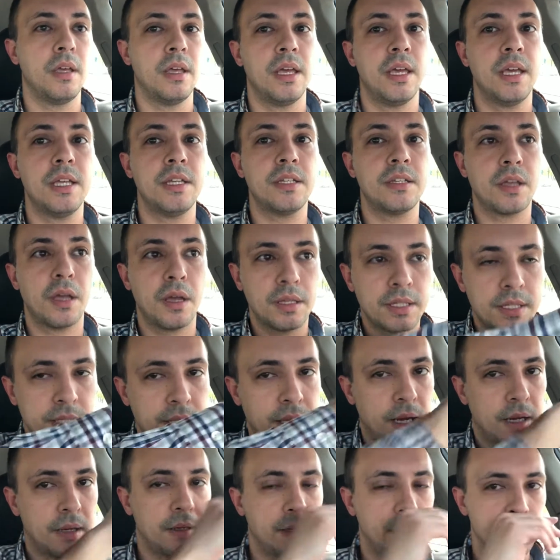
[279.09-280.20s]
His
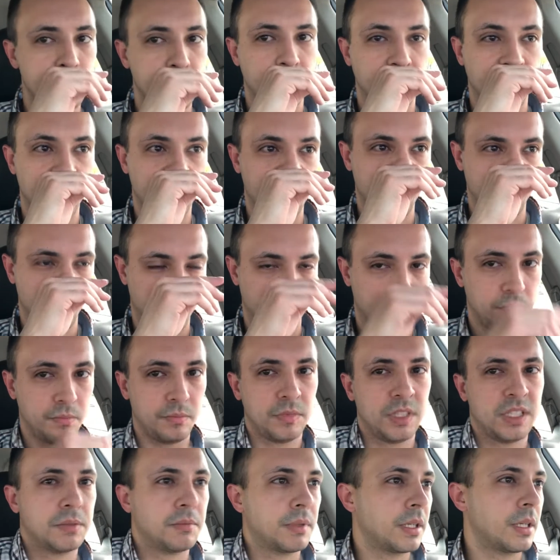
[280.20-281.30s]
standard,
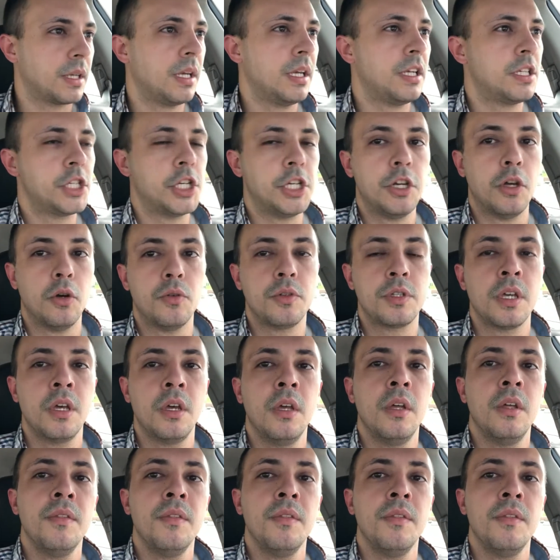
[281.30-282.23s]
itchy nose.